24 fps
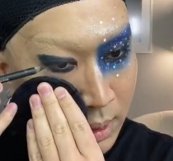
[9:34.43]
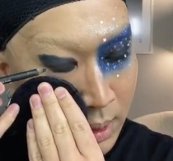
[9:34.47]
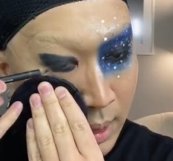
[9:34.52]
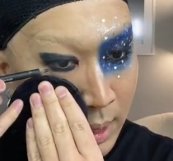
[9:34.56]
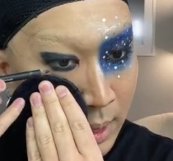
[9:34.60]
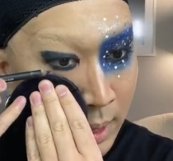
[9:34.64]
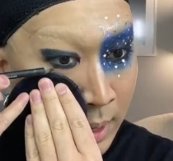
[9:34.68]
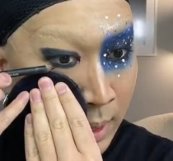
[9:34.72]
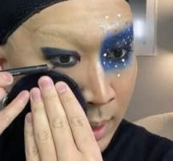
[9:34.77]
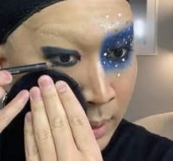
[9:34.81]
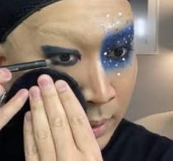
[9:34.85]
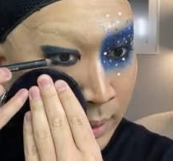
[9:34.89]

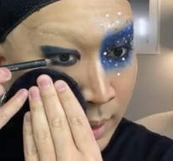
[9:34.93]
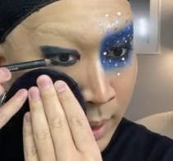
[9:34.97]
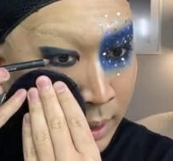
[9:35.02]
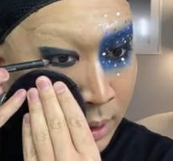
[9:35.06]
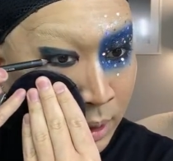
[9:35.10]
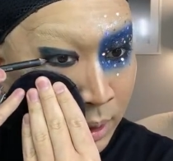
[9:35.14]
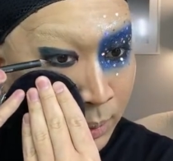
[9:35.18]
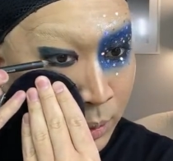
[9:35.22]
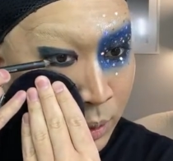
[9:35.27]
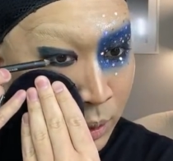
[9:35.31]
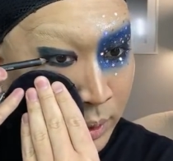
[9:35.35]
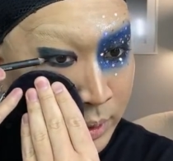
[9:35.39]
And later
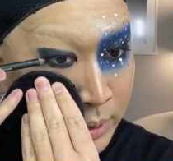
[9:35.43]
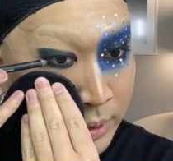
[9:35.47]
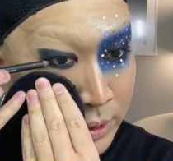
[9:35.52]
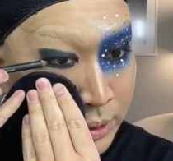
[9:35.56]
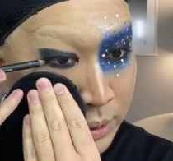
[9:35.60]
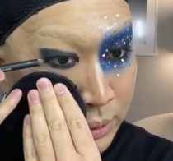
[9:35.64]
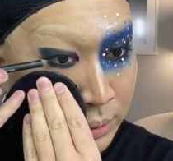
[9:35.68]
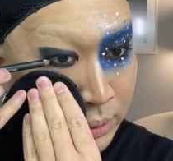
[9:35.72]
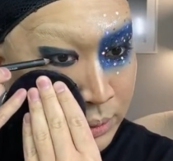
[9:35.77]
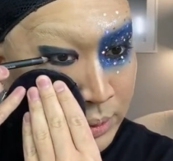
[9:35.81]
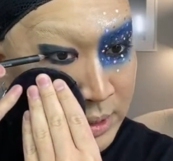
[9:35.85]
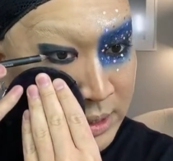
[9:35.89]
I'm going
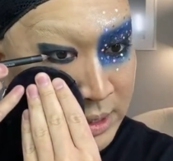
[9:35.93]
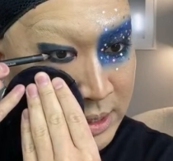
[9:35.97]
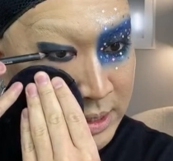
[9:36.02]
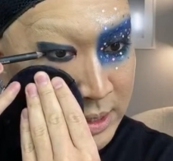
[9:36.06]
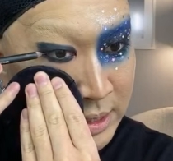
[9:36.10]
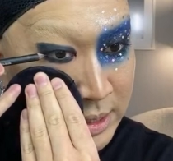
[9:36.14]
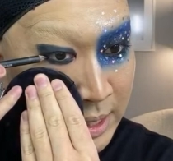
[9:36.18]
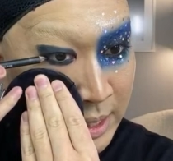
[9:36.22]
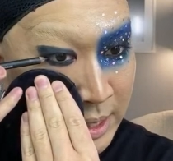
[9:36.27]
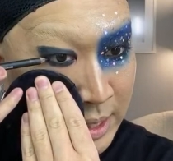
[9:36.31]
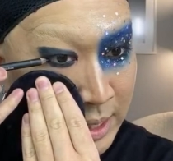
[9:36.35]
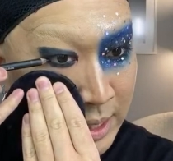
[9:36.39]
to
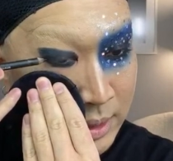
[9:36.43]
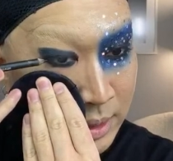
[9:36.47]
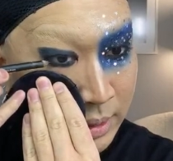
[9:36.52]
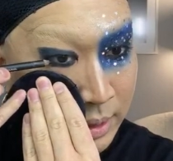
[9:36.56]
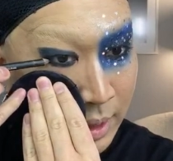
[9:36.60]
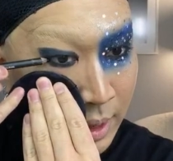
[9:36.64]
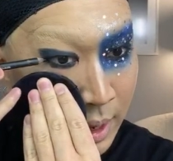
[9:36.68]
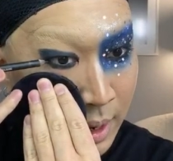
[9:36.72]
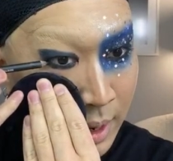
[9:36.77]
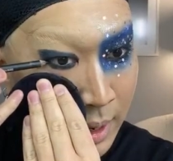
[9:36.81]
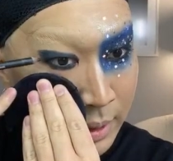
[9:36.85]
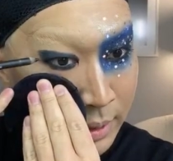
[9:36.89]
set
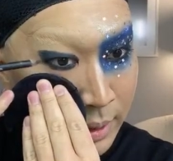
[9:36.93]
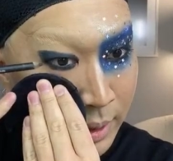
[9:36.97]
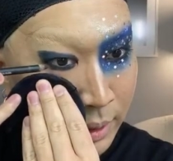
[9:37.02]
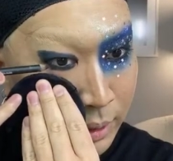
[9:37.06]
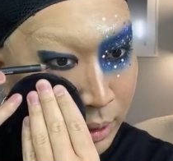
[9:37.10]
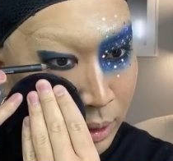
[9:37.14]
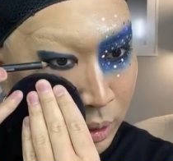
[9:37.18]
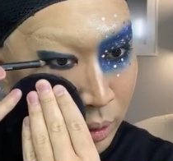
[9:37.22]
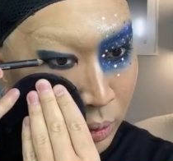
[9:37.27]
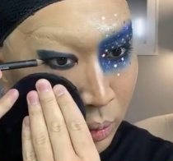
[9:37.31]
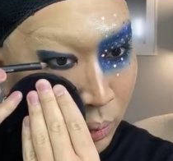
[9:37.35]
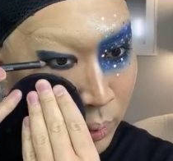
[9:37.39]
the
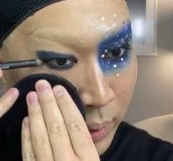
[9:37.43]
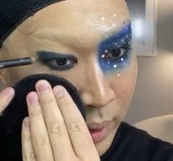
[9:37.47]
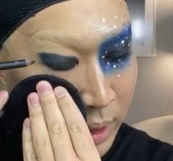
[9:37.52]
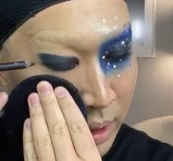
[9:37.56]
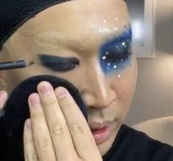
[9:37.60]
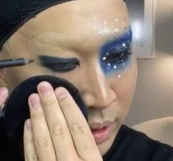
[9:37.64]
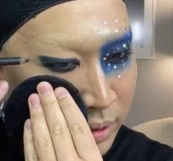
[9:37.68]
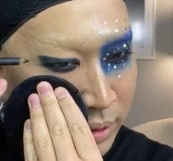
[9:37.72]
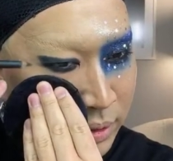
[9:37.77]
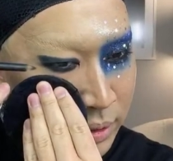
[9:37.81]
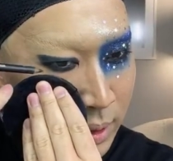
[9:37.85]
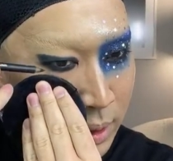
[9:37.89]
eyeliner
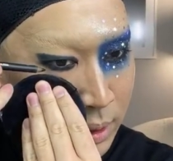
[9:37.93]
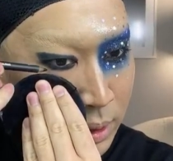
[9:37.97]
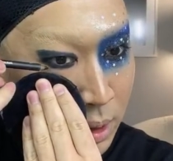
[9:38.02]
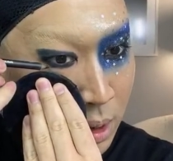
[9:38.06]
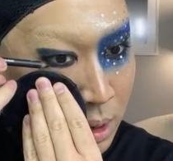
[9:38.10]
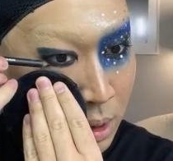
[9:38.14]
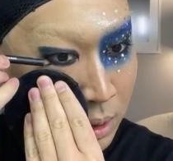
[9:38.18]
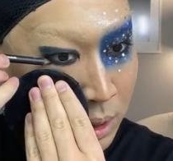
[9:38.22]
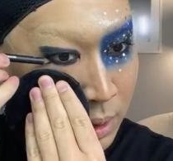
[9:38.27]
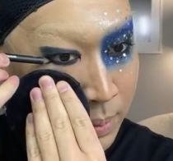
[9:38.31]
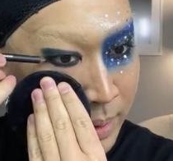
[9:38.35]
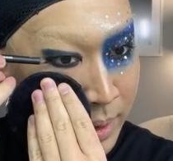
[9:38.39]
with
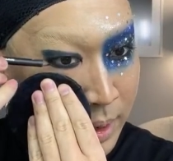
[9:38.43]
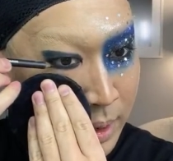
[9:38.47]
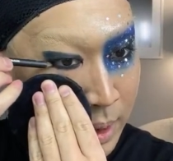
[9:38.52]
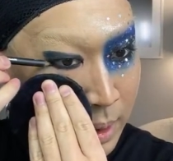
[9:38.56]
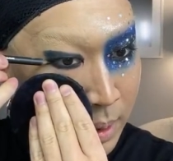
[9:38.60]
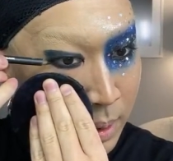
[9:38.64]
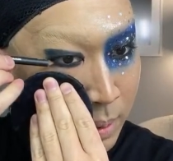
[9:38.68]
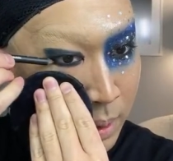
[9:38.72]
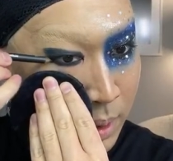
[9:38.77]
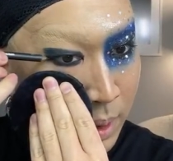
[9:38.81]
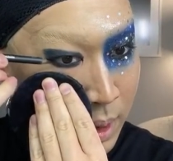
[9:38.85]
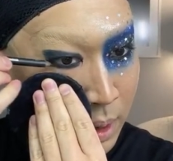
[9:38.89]
Carbon
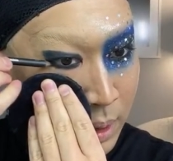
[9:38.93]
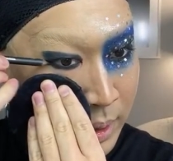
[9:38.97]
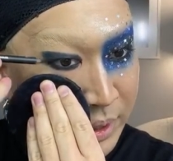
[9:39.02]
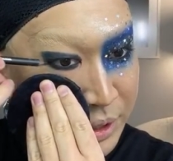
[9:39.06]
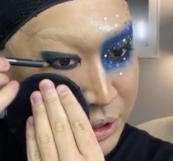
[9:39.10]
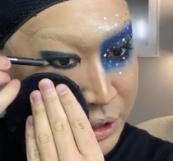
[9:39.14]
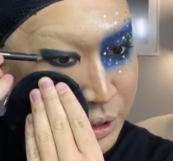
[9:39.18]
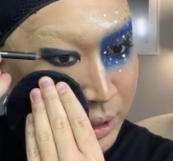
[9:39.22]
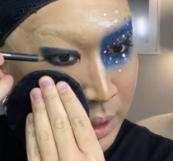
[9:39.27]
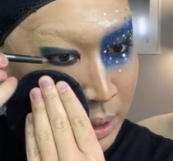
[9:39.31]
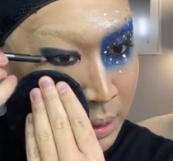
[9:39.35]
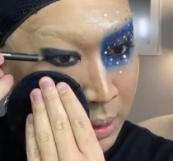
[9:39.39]

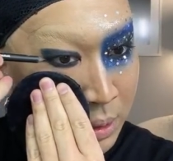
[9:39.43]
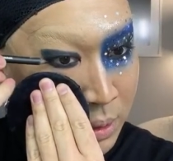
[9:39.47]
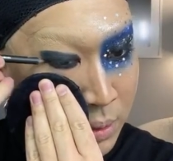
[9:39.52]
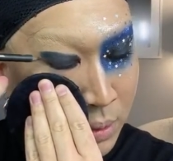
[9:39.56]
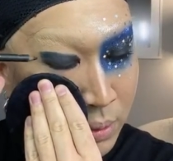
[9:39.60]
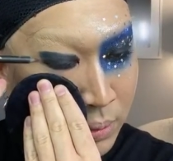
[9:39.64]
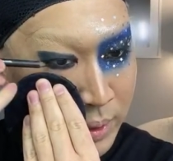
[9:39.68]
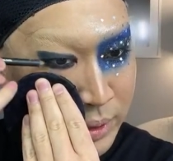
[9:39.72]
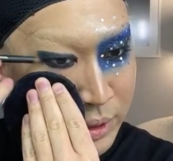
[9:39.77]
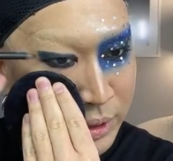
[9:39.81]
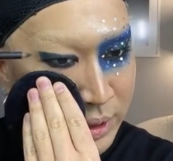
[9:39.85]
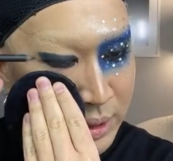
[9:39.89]
eyeshadow,
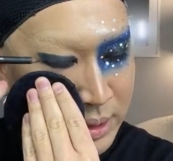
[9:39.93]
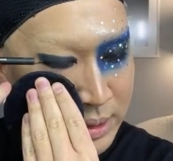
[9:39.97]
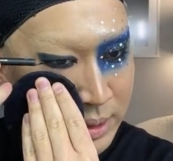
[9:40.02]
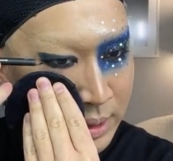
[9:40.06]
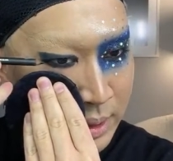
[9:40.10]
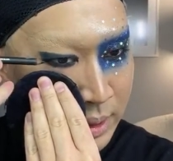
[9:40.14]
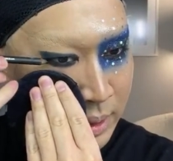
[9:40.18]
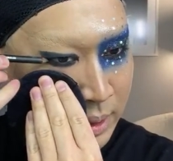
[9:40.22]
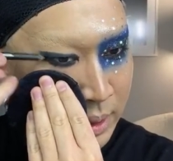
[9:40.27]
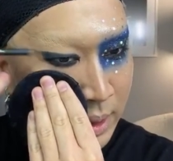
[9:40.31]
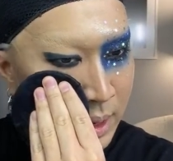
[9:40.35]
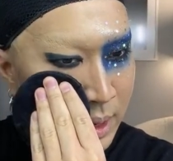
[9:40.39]
which is
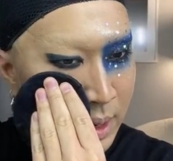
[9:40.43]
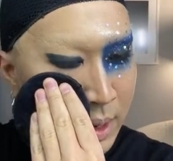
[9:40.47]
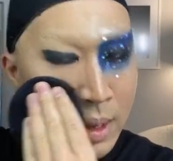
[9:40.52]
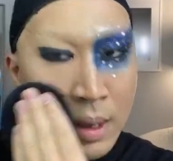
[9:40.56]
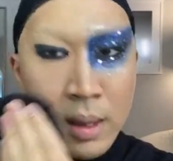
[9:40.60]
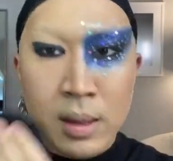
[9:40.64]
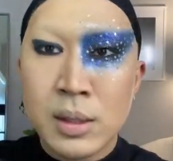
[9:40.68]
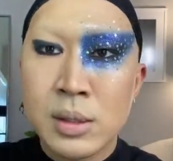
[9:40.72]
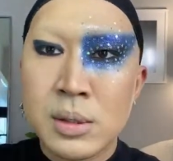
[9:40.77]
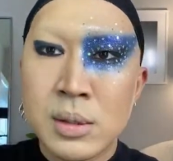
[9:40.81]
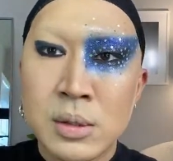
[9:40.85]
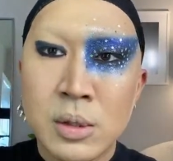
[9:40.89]
a
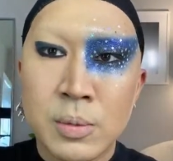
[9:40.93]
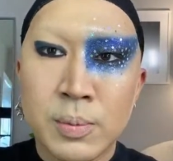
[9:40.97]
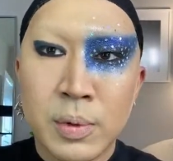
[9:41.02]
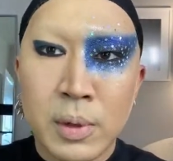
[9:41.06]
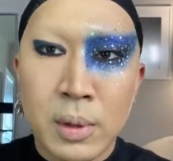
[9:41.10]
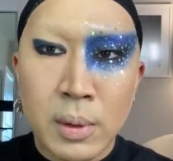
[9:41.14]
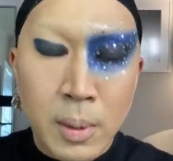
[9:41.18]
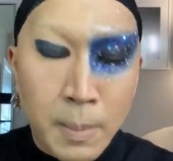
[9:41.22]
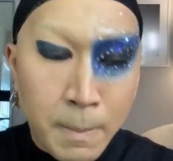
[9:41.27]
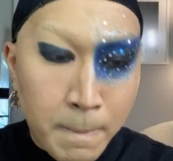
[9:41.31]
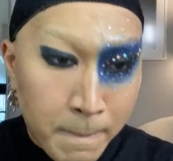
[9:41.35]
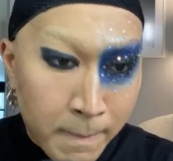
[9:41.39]

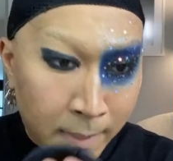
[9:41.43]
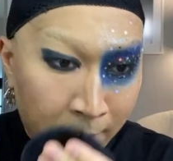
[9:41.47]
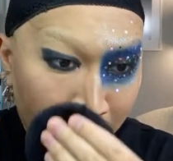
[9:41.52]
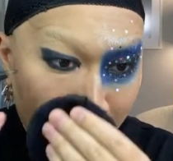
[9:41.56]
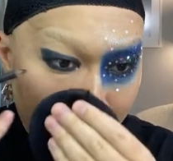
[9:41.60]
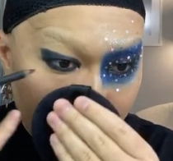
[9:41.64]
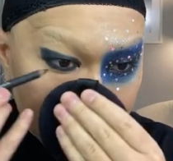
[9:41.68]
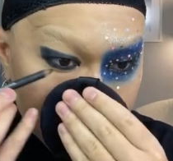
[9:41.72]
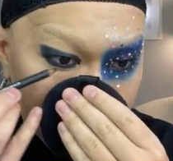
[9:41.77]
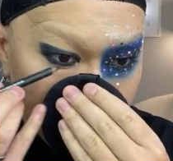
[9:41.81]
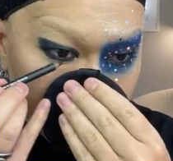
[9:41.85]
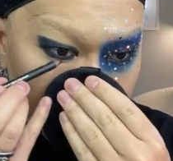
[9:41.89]
super
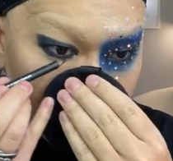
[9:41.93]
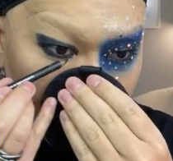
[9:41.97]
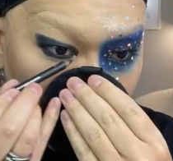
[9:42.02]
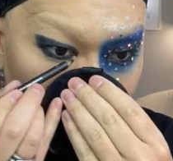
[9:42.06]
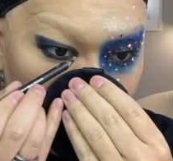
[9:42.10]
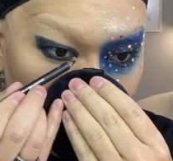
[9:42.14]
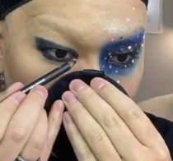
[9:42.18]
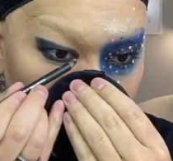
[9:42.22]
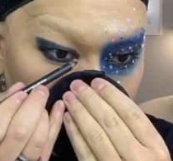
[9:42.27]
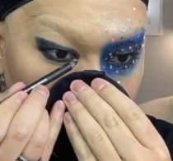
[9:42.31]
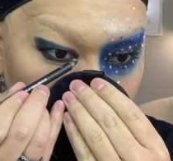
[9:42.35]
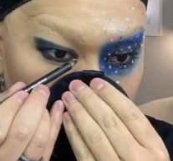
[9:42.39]
matte
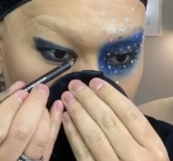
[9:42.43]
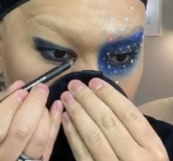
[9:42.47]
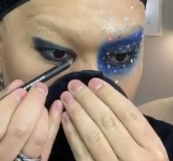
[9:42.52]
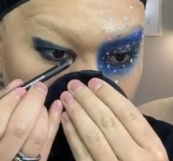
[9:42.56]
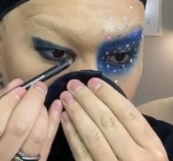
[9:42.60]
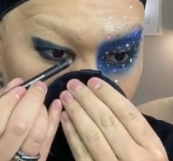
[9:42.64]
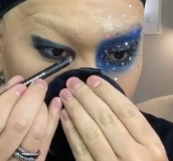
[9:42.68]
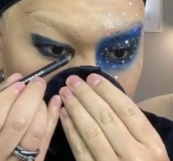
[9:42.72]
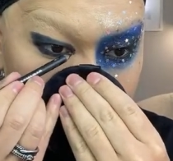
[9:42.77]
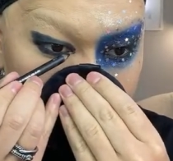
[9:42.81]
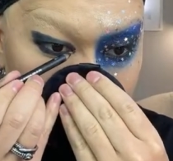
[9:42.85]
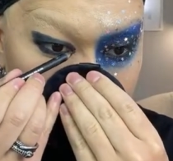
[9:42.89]
black
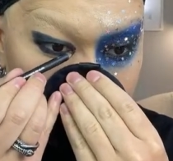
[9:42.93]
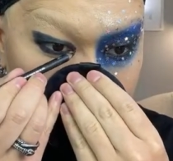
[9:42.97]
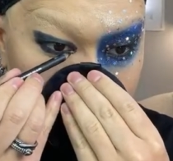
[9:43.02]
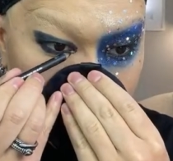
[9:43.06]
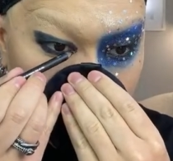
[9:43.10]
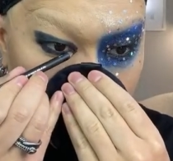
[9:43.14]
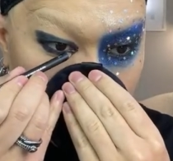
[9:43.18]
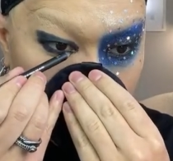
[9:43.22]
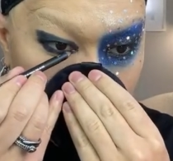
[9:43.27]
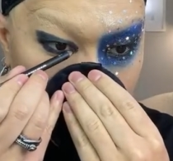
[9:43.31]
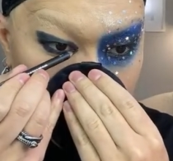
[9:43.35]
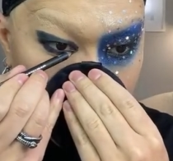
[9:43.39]
pressed
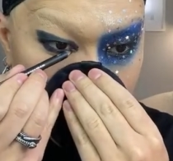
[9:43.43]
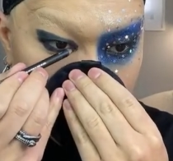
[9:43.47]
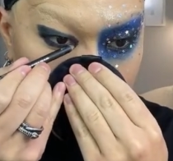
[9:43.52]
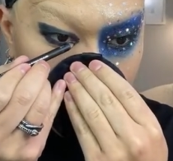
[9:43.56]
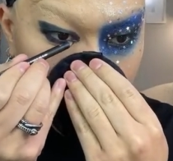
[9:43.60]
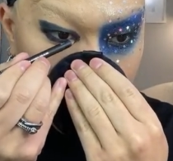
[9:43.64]
shadow.